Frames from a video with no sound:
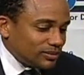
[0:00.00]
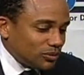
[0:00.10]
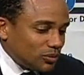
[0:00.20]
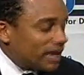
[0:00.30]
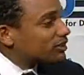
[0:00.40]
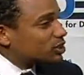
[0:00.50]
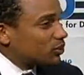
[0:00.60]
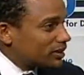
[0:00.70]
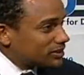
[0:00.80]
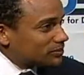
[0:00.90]
we have a
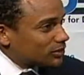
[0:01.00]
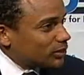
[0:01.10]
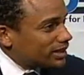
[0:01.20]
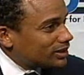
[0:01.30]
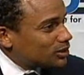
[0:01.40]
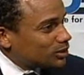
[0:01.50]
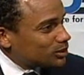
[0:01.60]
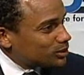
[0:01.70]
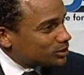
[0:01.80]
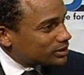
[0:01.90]
choice. We can either
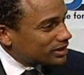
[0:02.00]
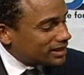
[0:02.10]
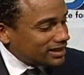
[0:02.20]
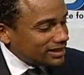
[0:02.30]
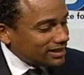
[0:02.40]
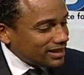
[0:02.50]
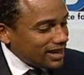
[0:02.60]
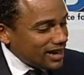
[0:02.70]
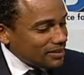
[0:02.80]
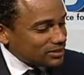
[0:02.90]
use
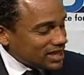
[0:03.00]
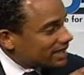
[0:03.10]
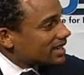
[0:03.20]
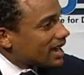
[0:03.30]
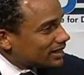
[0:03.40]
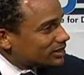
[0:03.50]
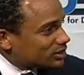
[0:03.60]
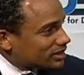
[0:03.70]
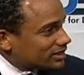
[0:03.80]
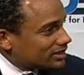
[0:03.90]
um,
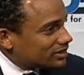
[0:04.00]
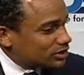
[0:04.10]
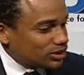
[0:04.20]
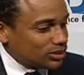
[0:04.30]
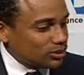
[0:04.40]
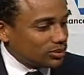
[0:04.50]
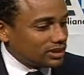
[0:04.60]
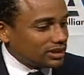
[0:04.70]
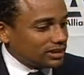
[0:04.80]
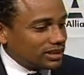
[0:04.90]
technology to
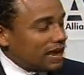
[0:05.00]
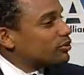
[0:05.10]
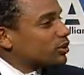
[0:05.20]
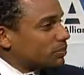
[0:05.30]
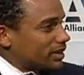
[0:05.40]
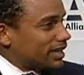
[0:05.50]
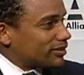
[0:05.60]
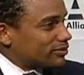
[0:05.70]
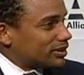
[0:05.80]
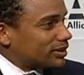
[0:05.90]
level the playing
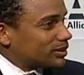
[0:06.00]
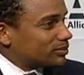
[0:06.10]
field